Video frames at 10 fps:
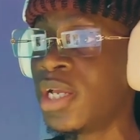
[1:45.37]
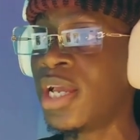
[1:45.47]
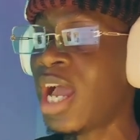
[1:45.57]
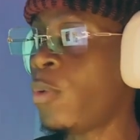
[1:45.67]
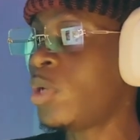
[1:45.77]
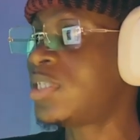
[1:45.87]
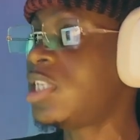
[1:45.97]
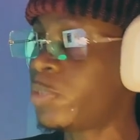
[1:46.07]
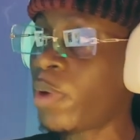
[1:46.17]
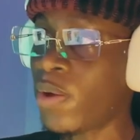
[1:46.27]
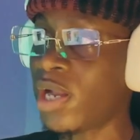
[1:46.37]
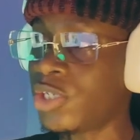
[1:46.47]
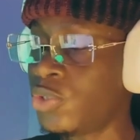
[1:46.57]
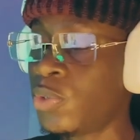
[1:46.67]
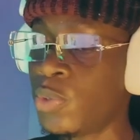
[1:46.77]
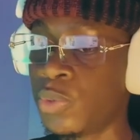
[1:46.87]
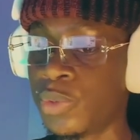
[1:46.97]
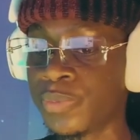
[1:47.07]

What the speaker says: And what's this power that you hold,